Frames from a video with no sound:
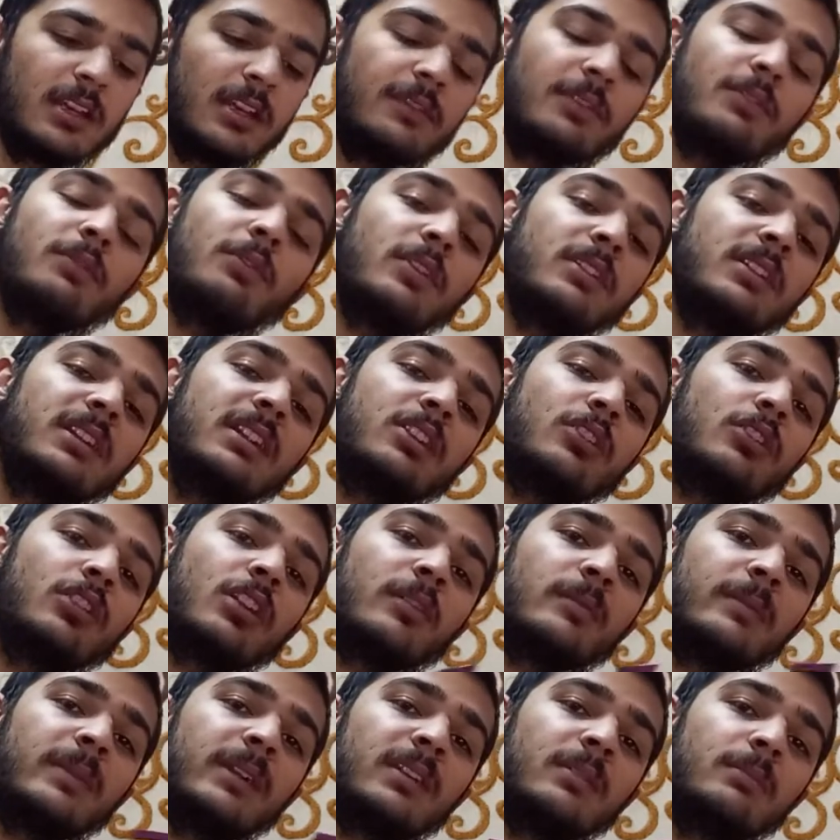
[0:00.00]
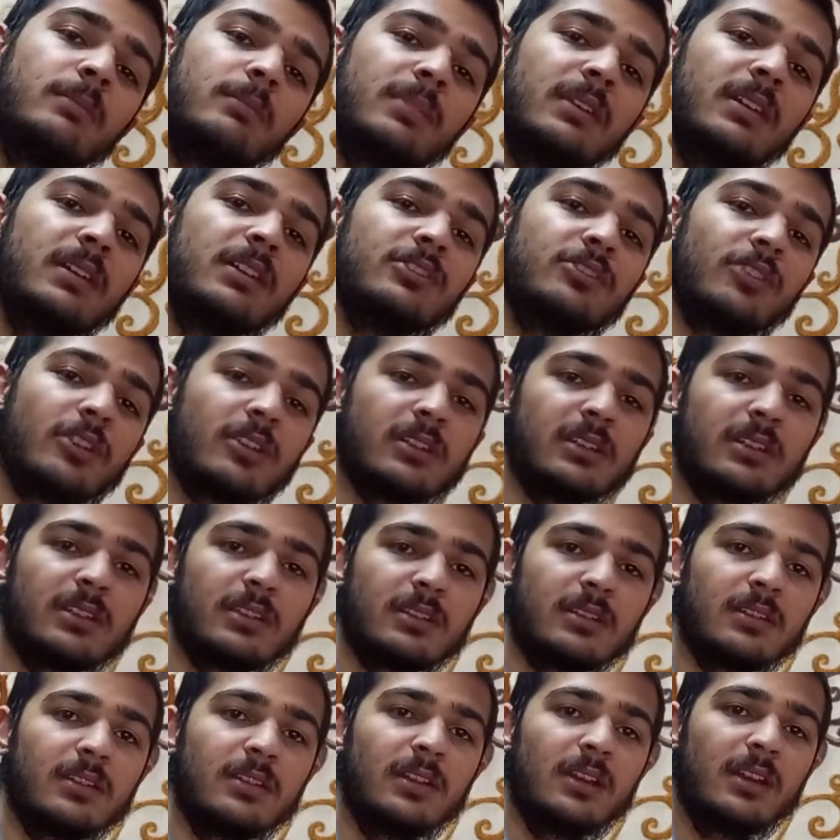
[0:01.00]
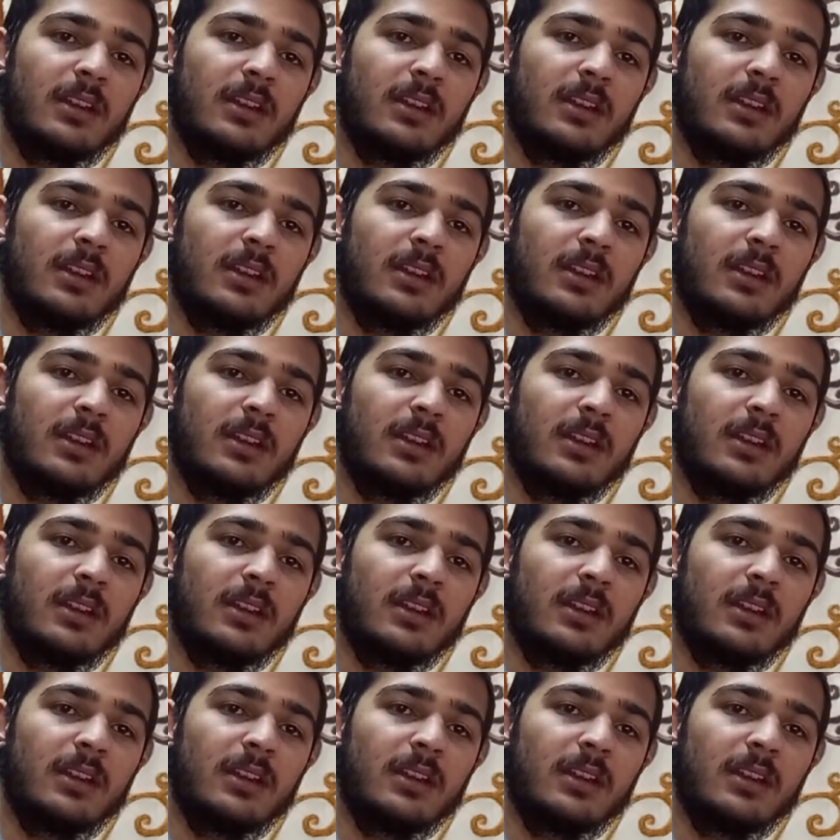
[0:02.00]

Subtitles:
If he wanted, he could have made a bigger chocolate.